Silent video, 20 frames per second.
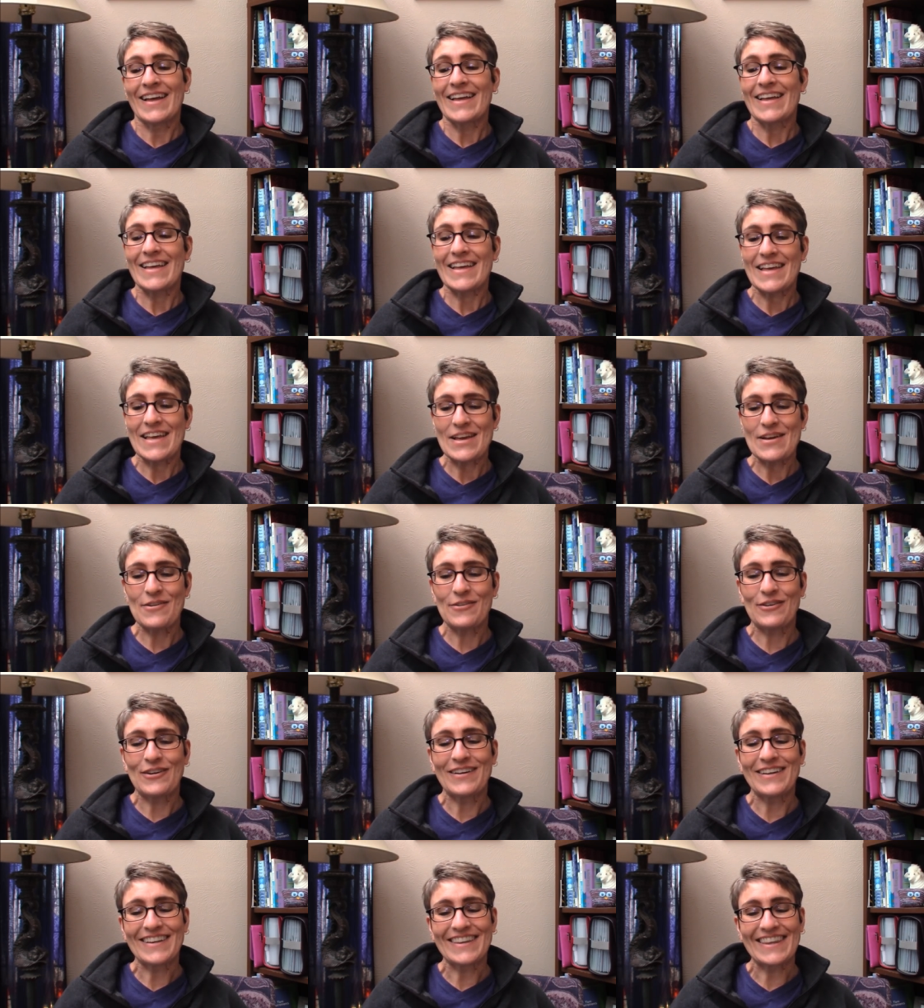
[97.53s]

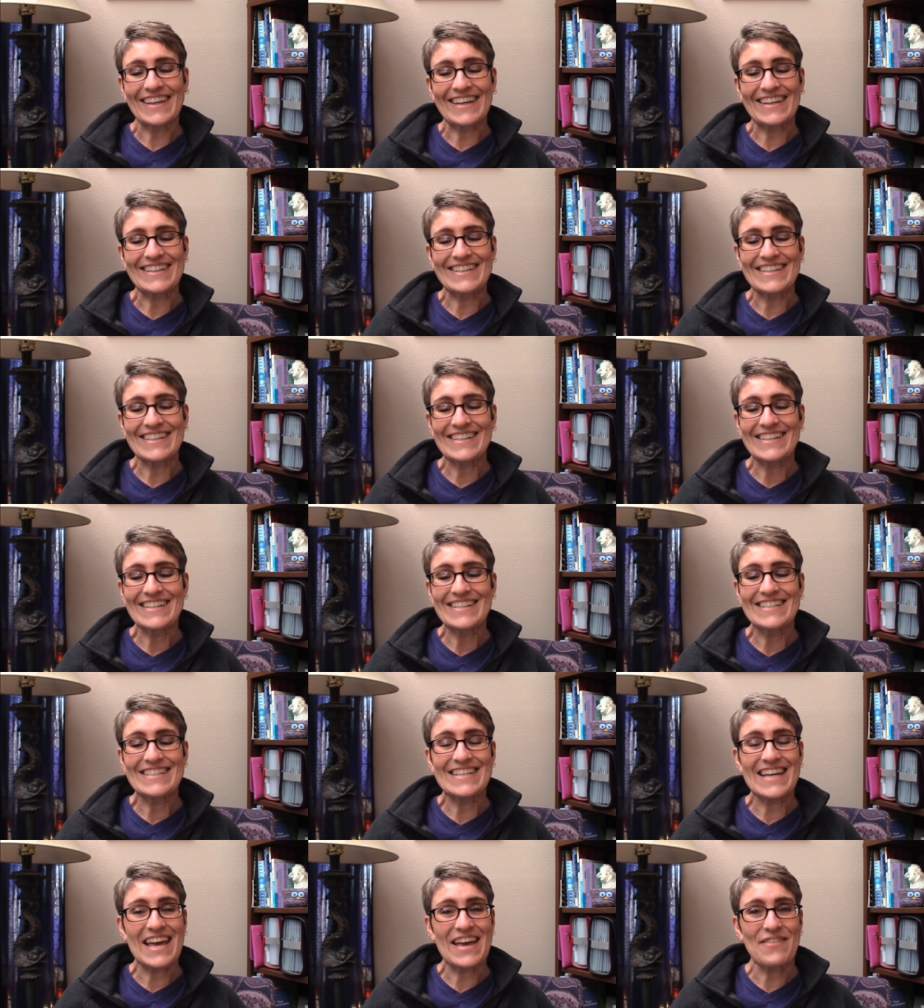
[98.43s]
Eve, Linda,
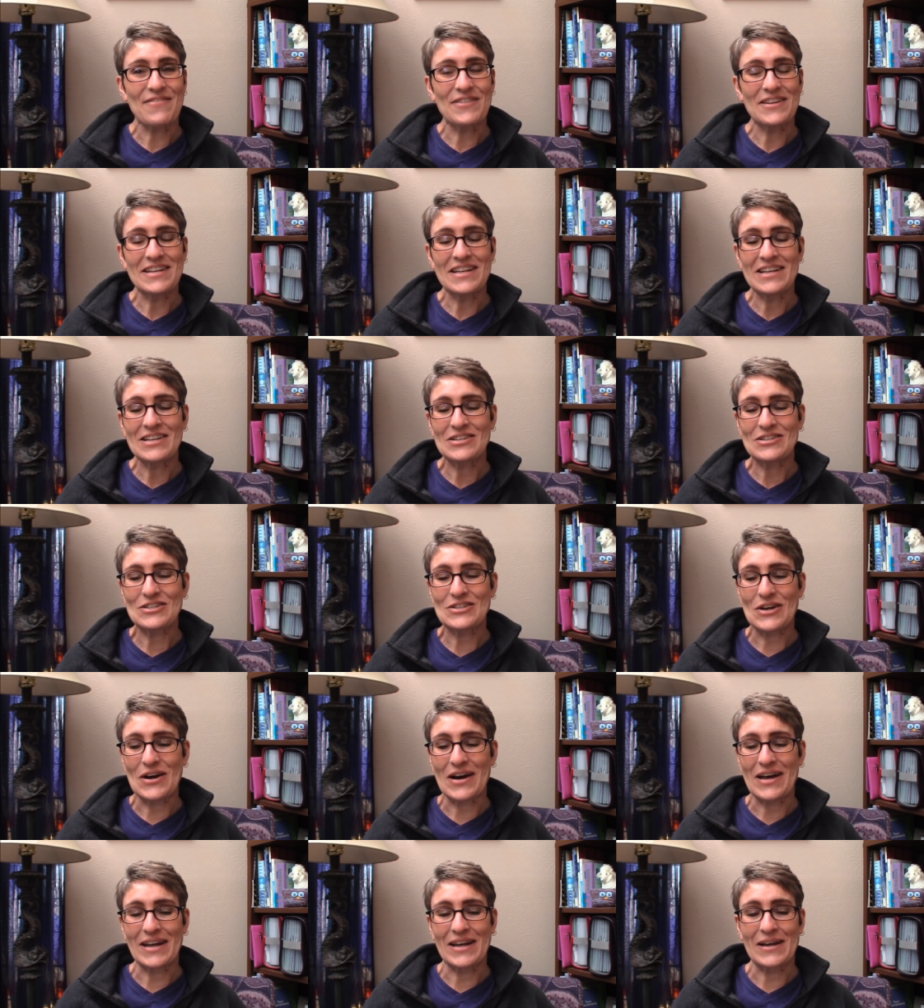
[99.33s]
David,
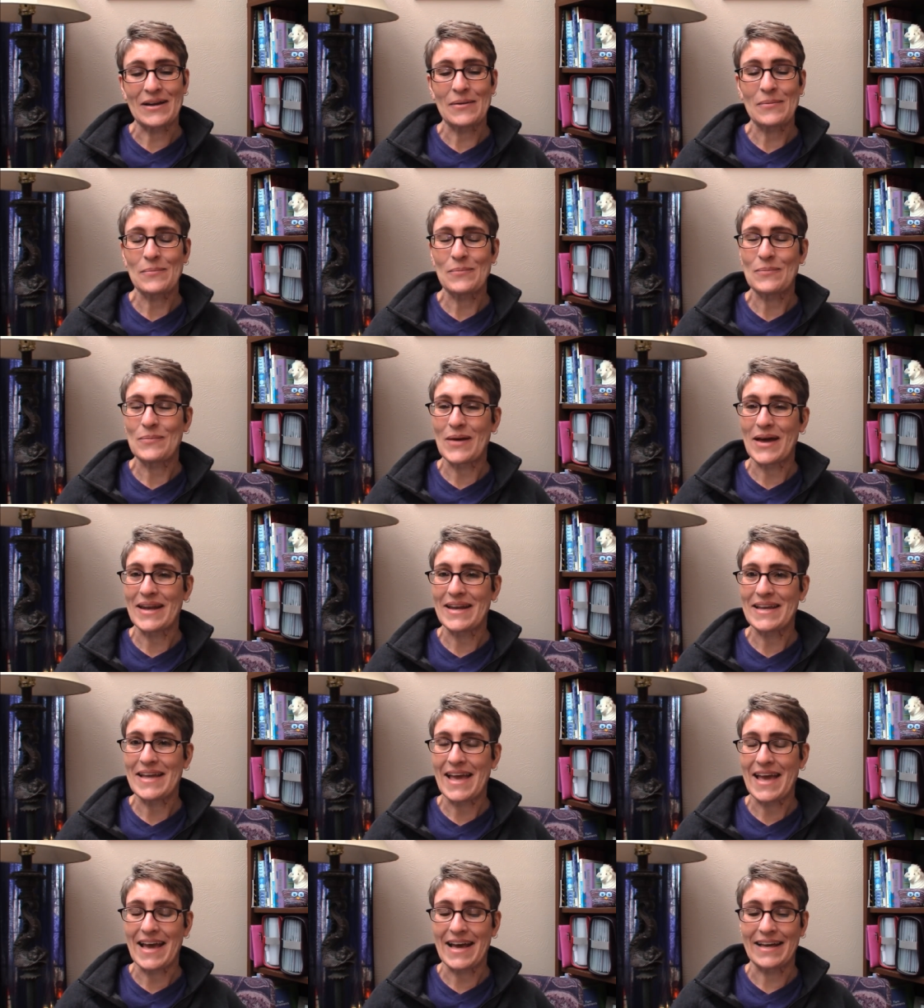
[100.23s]
Donna,
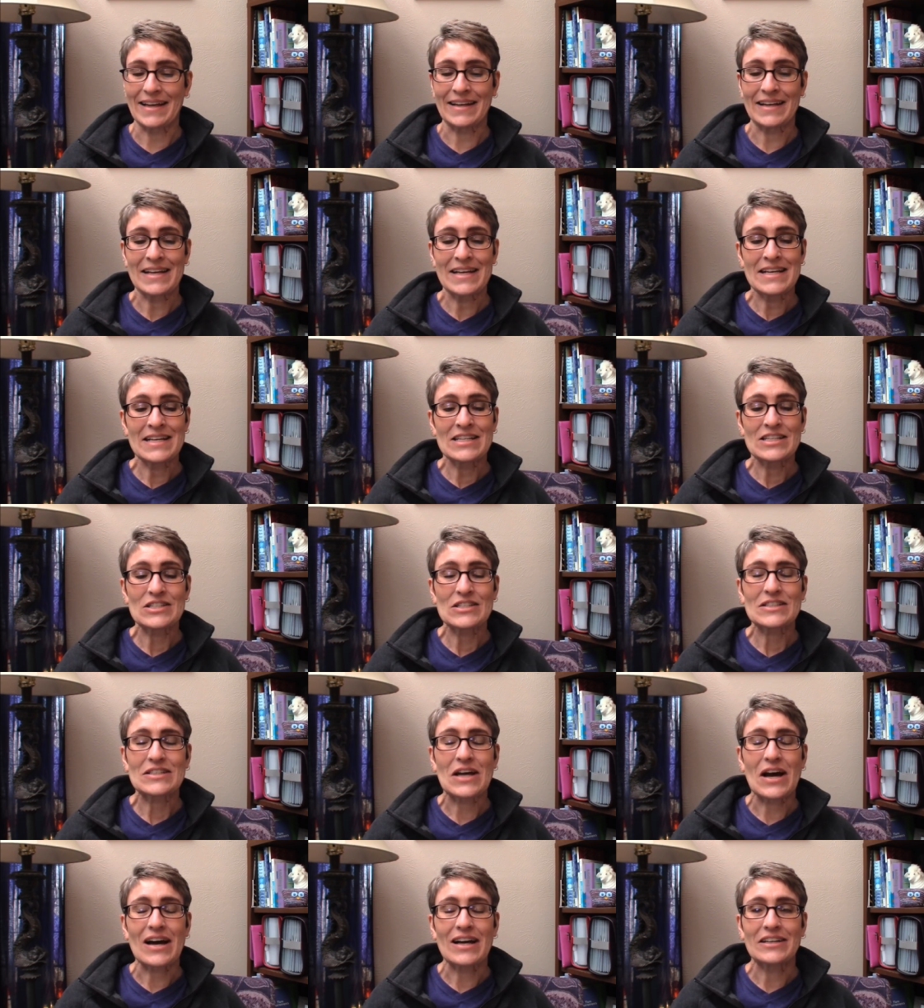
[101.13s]
Betty Ann,
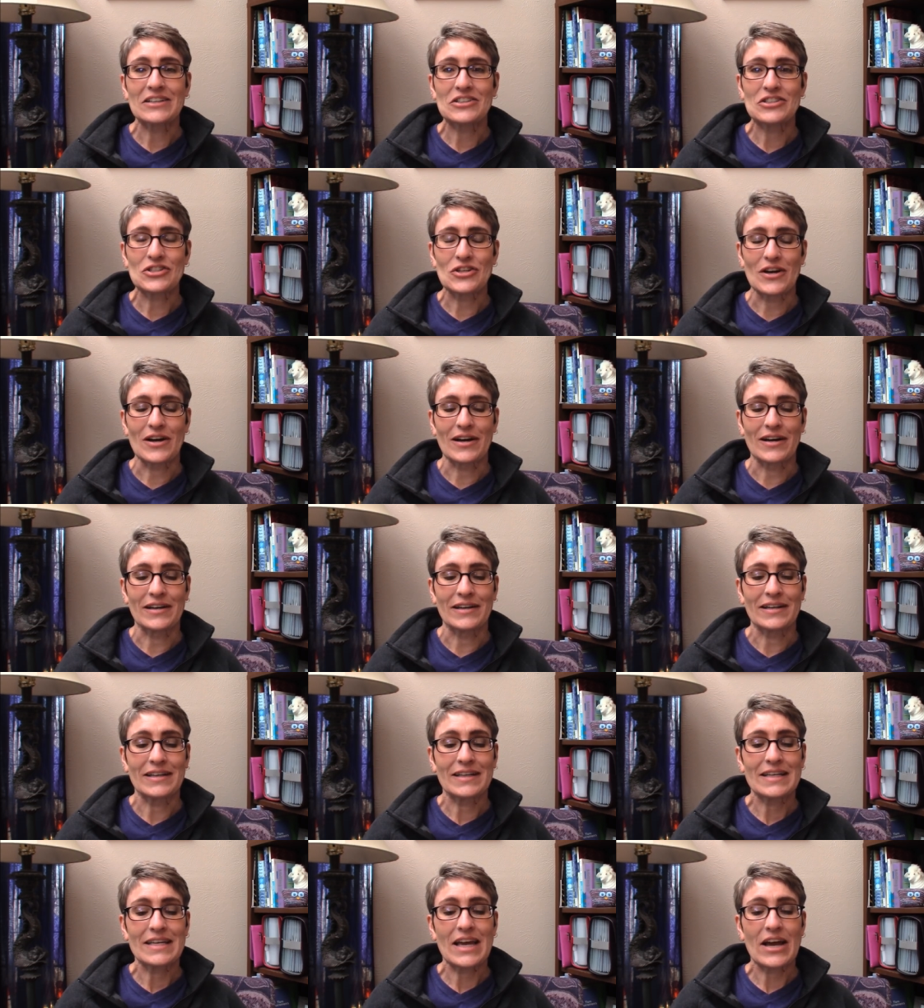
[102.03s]
Scott and
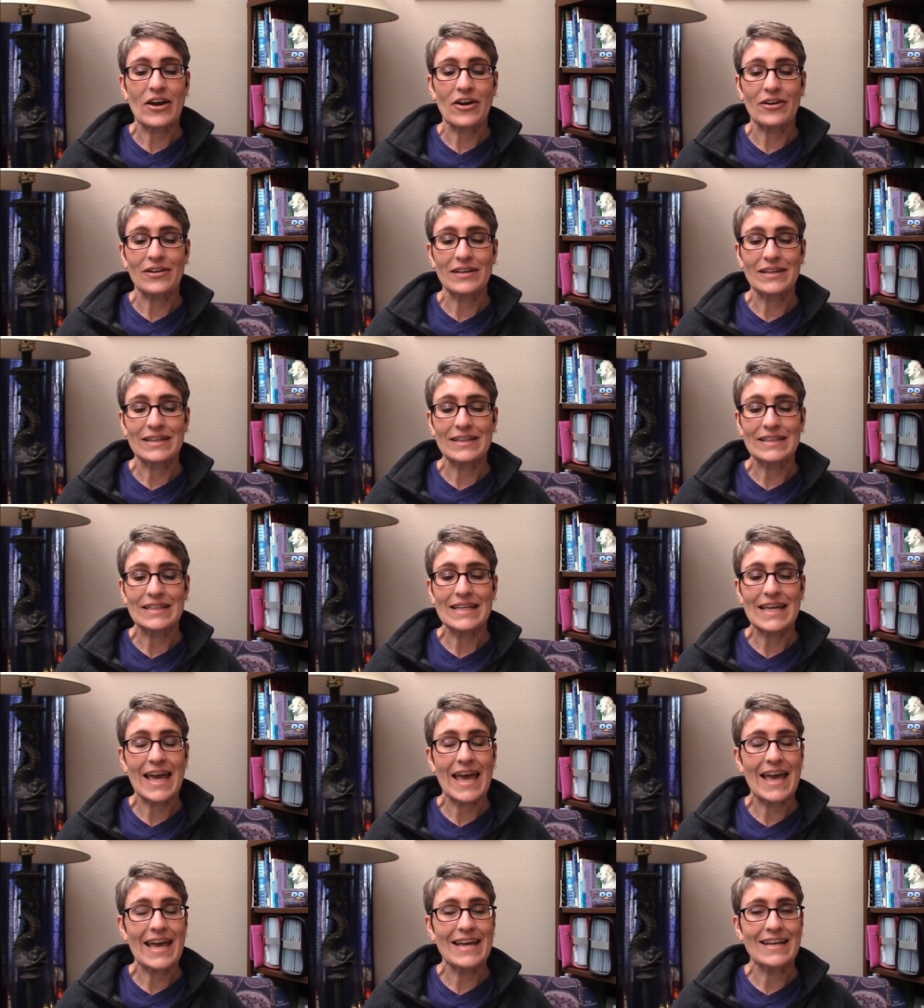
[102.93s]
John, Carolyn,
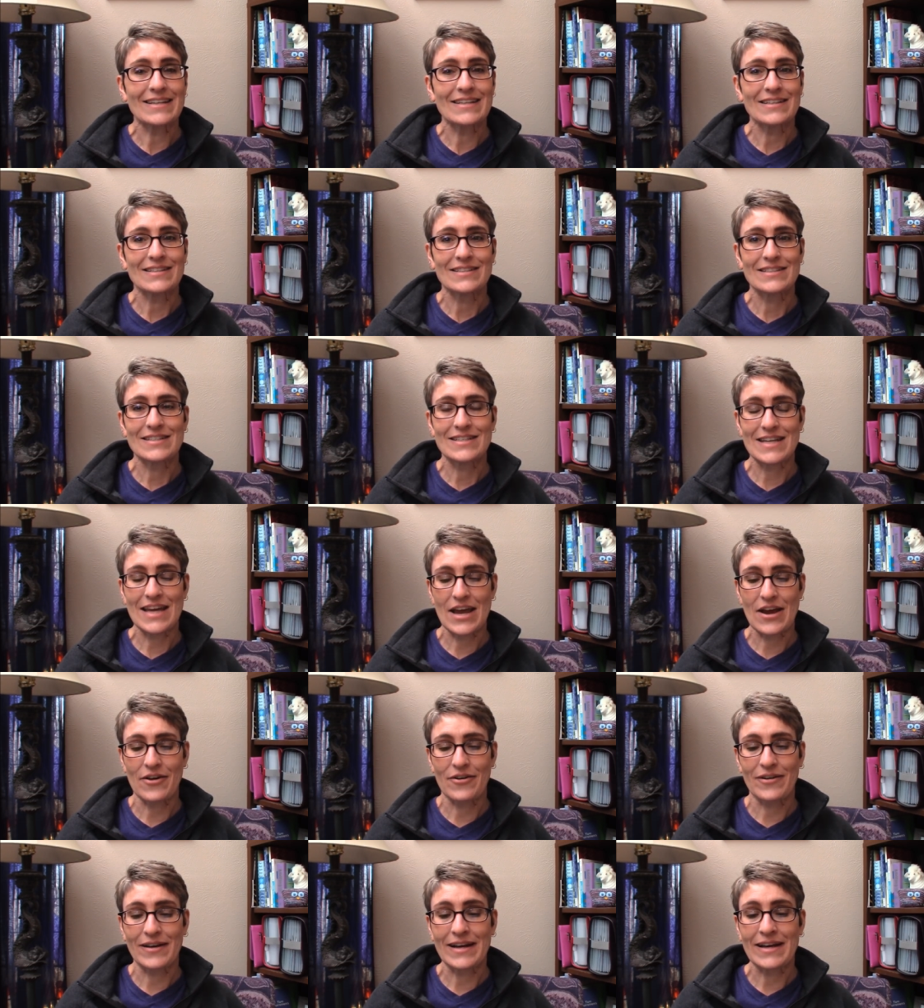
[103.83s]
Kate,
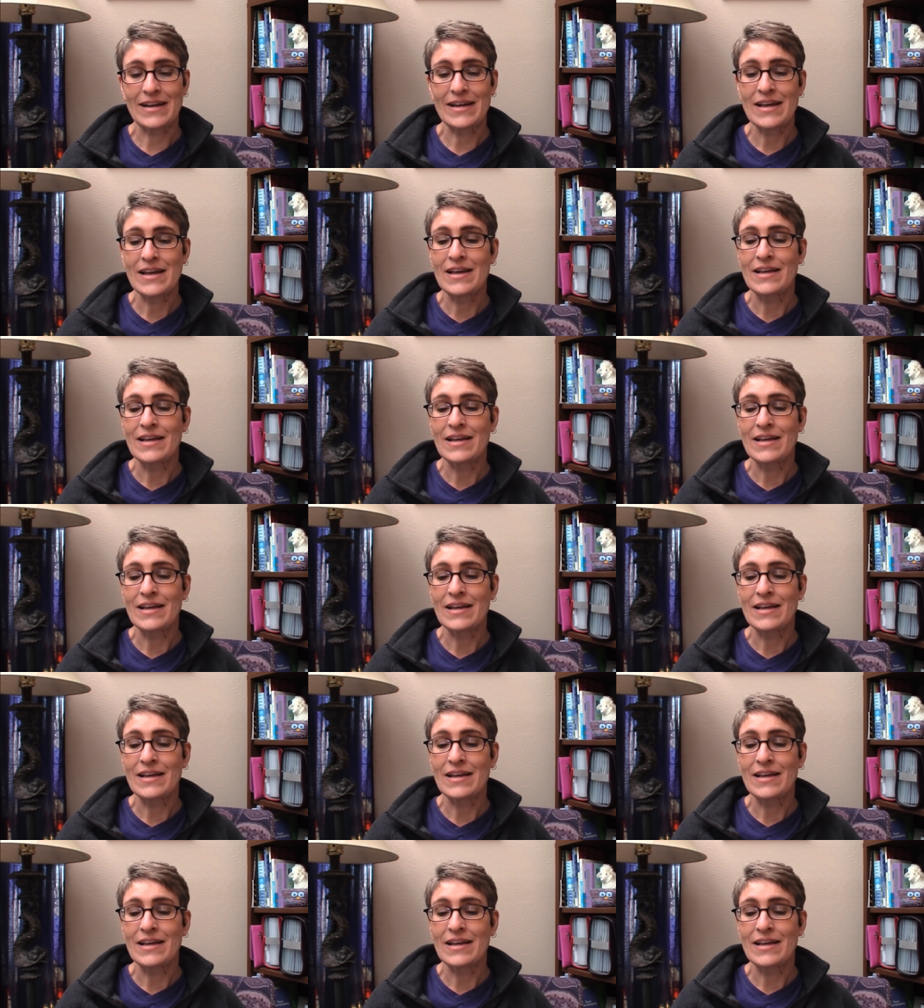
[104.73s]
Terry,